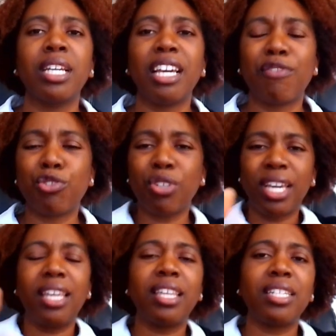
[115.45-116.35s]
If you drink
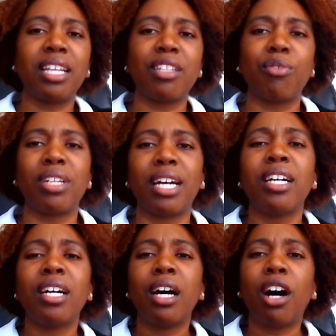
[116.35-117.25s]
anything deadly, it will
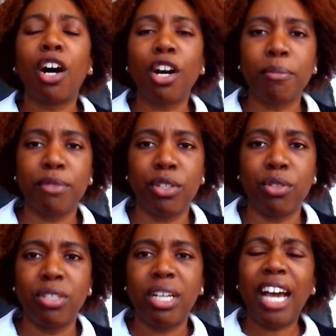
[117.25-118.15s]
not harm
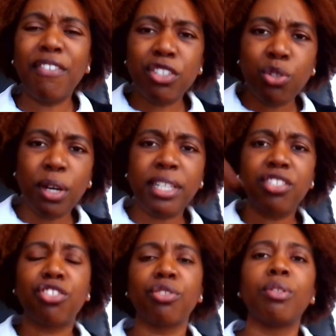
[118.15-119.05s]
you. I've
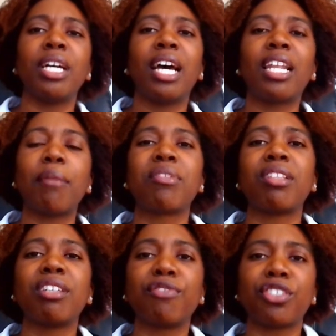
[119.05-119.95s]
anointed you, and I'm
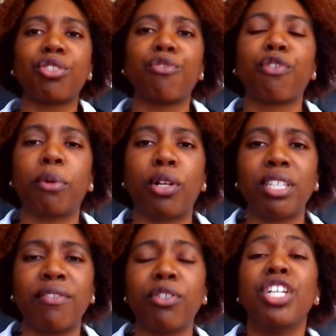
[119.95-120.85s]
delivering you from all
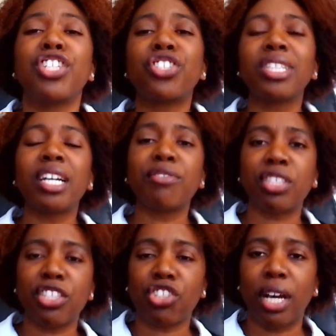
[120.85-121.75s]
evil. She loves
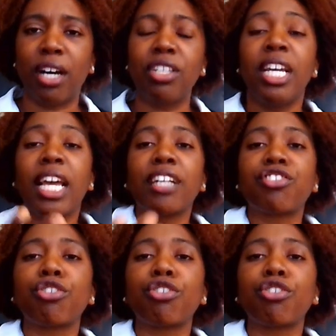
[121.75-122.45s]
that child, and so